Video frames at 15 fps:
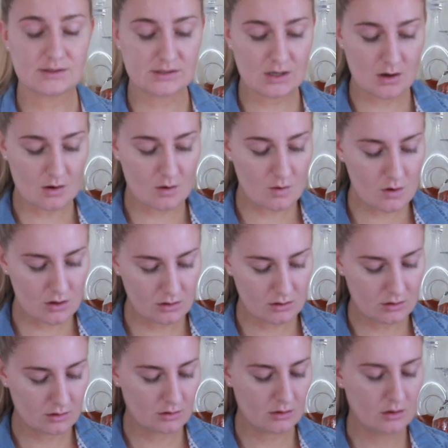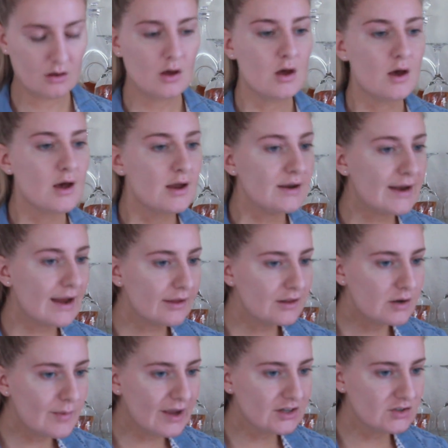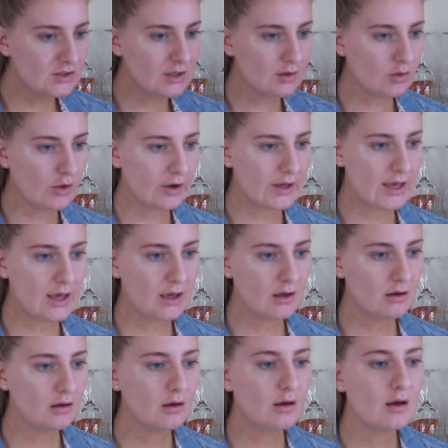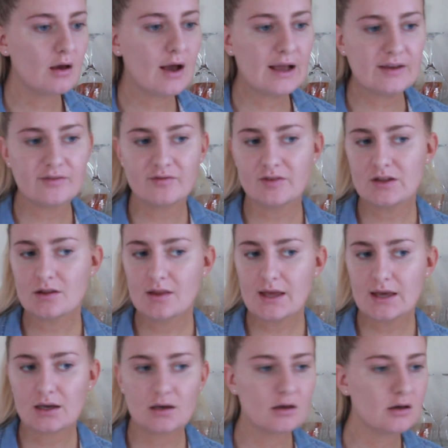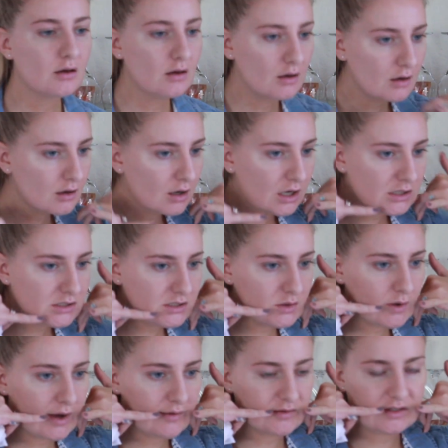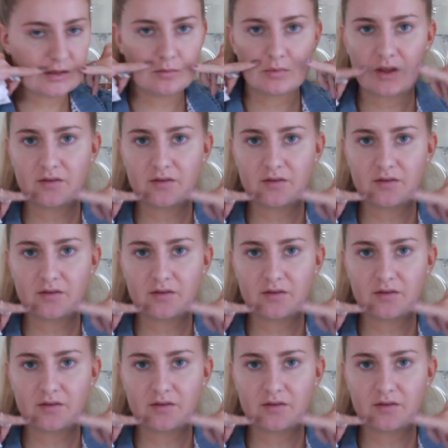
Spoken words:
so now that I'm actually looking, I feel like I do have some